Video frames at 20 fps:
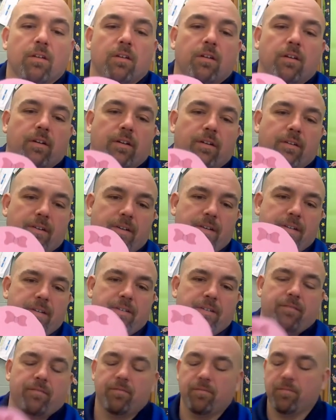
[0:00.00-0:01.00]
So. Alright,
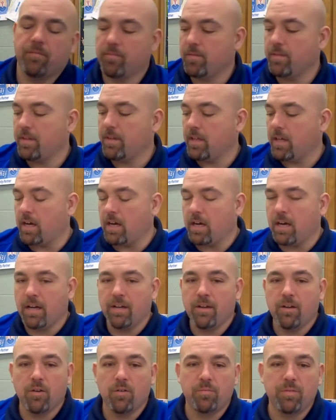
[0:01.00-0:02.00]
I
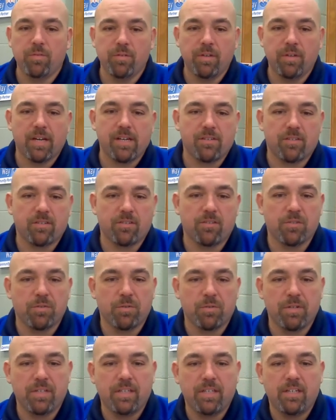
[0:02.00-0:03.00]
hope you guys
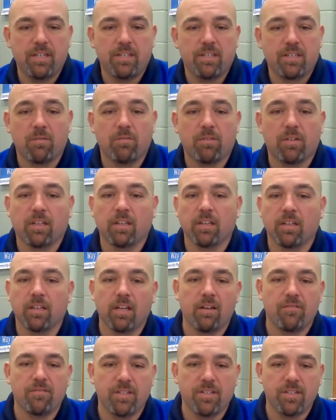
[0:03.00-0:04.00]
enjoyed these. I would
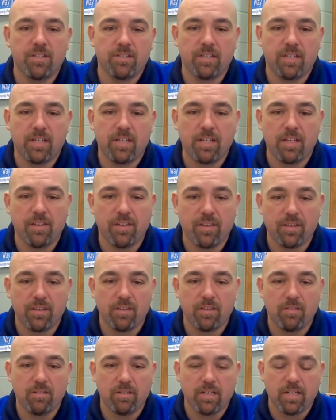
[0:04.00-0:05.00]
love to see anything
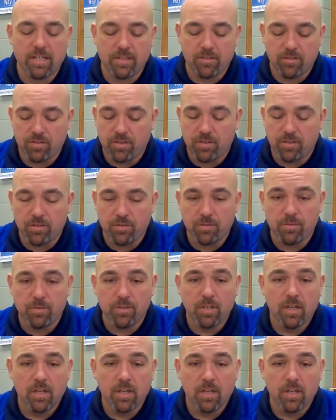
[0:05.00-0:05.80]
that you guys do.